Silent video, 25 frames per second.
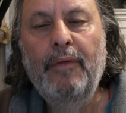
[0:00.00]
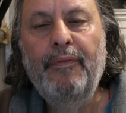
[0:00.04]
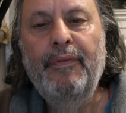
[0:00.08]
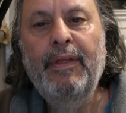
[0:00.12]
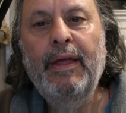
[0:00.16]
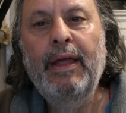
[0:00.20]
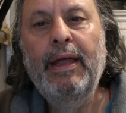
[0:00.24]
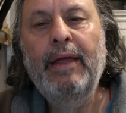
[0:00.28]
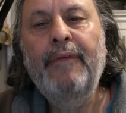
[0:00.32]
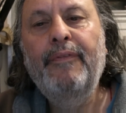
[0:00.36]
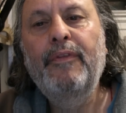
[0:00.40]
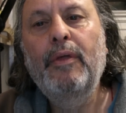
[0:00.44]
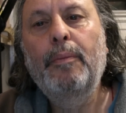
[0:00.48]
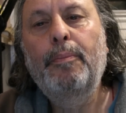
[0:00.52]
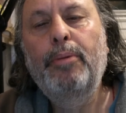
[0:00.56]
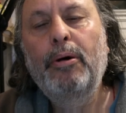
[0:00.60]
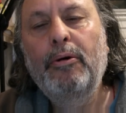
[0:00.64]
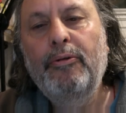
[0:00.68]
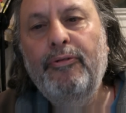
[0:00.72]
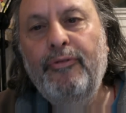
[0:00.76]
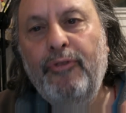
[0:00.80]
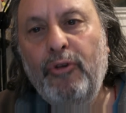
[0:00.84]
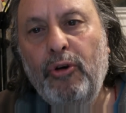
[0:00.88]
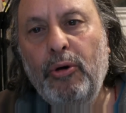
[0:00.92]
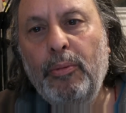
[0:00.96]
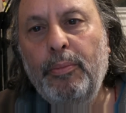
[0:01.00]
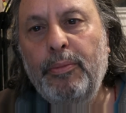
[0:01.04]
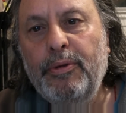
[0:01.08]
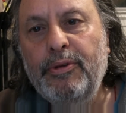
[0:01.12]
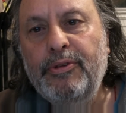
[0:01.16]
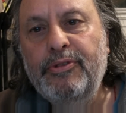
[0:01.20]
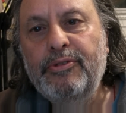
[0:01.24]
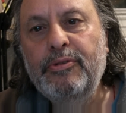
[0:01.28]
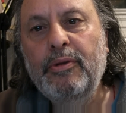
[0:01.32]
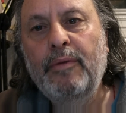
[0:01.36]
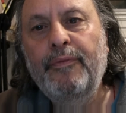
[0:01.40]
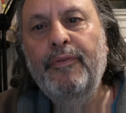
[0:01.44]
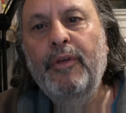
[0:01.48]
They're in the
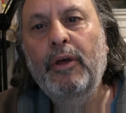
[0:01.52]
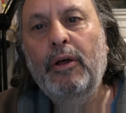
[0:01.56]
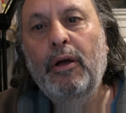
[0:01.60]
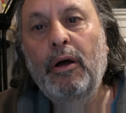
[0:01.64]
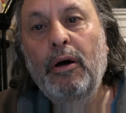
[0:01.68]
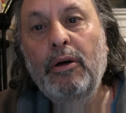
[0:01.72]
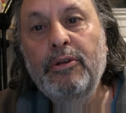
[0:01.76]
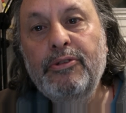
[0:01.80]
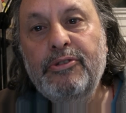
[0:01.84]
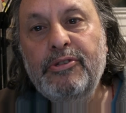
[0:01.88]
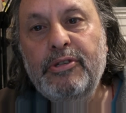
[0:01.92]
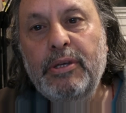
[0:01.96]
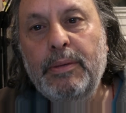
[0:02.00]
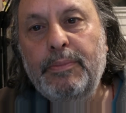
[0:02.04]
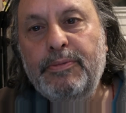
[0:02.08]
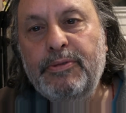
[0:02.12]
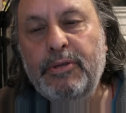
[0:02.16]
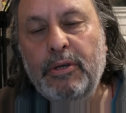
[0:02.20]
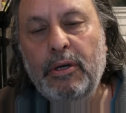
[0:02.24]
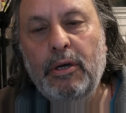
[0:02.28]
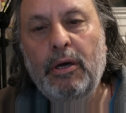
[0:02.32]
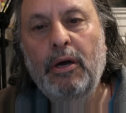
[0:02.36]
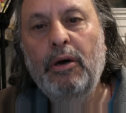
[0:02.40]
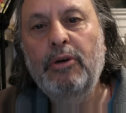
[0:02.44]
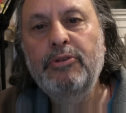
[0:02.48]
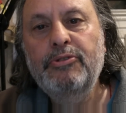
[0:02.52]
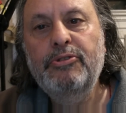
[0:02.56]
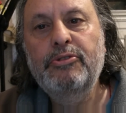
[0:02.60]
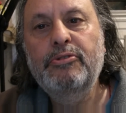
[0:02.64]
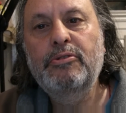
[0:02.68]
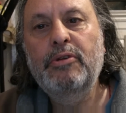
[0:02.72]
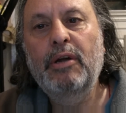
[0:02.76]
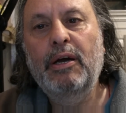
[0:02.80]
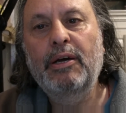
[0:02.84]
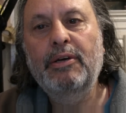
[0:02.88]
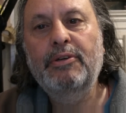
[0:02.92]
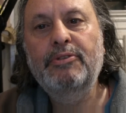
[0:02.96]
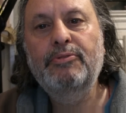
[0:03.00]
performance of the concepts and
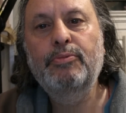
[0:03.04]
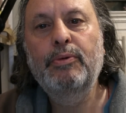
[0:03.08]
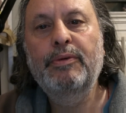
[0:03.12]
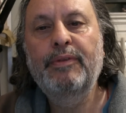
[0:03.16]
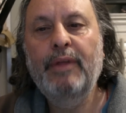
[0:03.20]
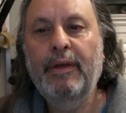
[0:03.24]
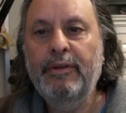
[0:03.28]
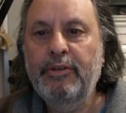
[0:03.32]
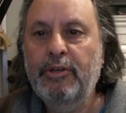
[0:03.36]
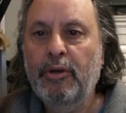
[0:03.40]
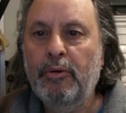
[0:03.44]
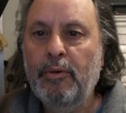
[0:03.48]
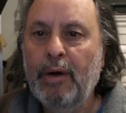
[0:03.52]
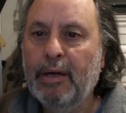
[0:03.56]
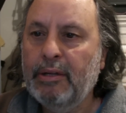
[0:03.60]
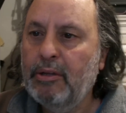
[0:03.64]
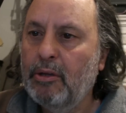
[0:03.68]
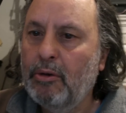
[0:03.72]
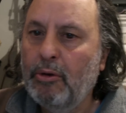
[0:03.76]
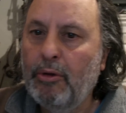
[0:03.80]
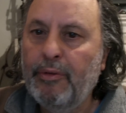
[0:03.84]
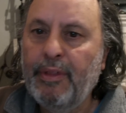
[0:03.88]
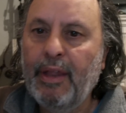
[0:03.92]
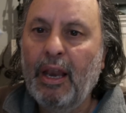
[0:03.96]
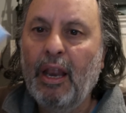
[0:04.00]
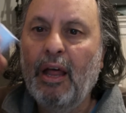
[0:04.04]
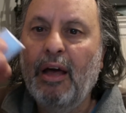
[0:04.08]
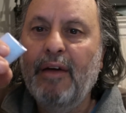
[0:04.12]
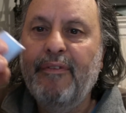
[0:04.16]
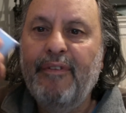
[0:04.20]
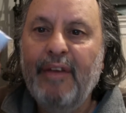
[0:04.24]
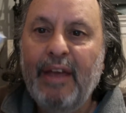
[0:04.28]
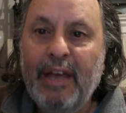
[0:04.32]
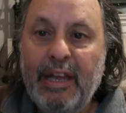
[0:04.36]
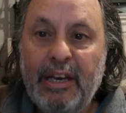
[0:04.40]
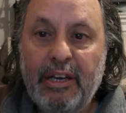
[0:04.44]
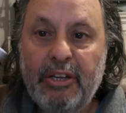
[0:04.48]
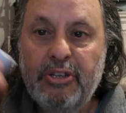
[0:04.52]
constructs where they directed all their
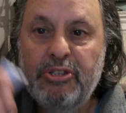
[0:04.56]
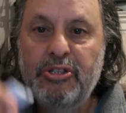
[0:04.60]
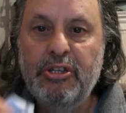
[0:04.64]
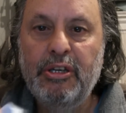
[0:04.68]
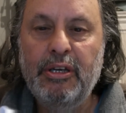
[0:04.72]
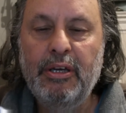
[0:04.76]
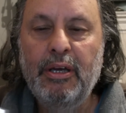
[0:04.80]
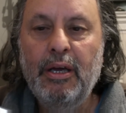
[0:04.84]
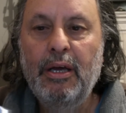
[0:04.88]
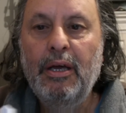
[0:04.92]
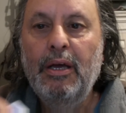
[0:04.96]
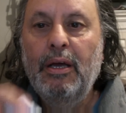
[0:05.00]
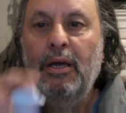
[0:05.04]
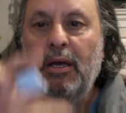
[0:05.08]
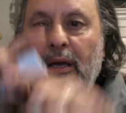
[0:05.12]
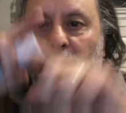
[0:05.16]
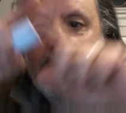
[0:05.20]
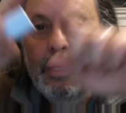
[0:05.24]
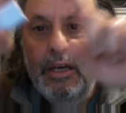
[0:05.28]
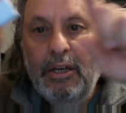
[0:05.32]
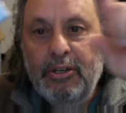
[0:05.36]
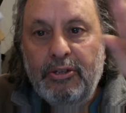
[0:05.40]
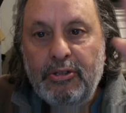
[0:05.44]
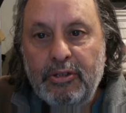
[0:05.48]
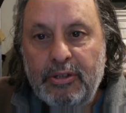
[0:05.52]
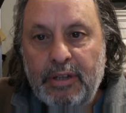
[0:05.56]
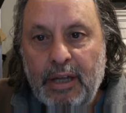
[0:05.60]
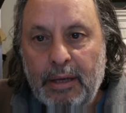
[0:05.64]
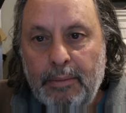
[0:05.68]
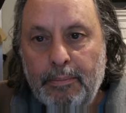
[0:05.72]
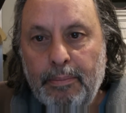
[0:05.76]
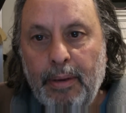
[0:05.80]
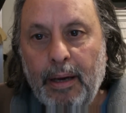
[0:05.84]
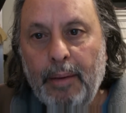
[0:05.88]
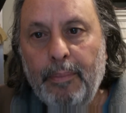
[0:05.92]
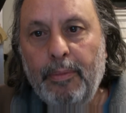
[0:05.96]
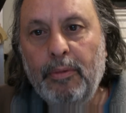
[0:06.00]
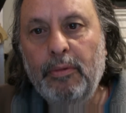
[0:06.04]
life energy into that
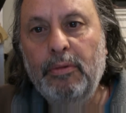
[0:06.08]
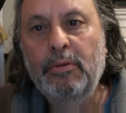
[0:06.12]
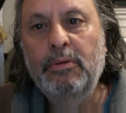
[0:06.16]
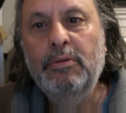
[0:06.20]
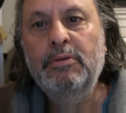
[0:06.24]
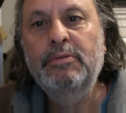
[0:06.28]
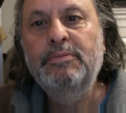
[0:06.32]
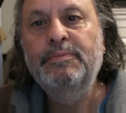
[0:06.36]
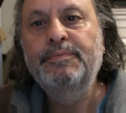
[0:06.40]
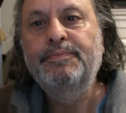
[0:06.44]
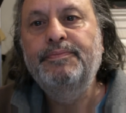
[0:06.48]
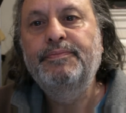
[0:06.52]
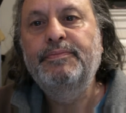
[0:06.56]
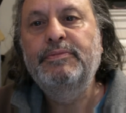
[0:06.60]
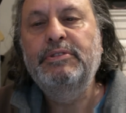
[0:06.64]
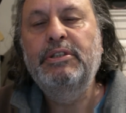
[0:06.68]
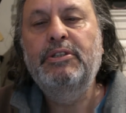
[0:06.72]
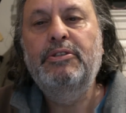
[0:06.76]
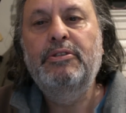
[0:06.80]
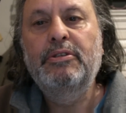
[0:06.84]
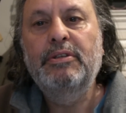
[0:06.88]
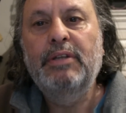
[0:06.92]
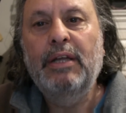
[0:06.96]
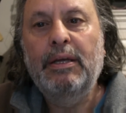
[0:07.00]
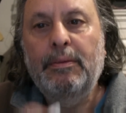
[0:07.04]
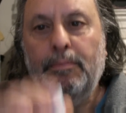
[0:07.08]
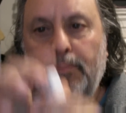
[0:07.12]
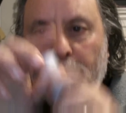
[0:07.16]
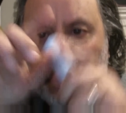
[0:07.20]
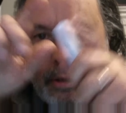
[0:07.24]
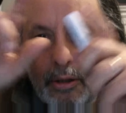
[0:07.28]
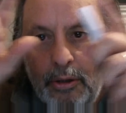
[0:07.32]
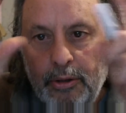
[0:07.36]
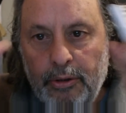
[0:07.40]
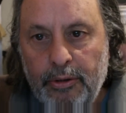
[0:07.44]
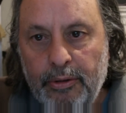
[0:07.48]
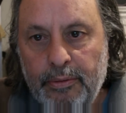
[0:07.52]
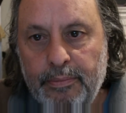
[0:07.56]
bubble, into that
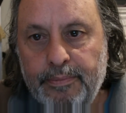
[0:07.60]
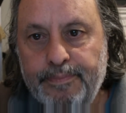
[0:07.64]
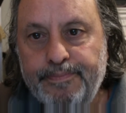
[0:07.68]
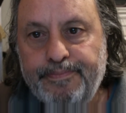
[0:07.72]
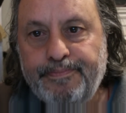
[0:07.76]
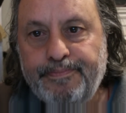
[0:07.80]
balloon,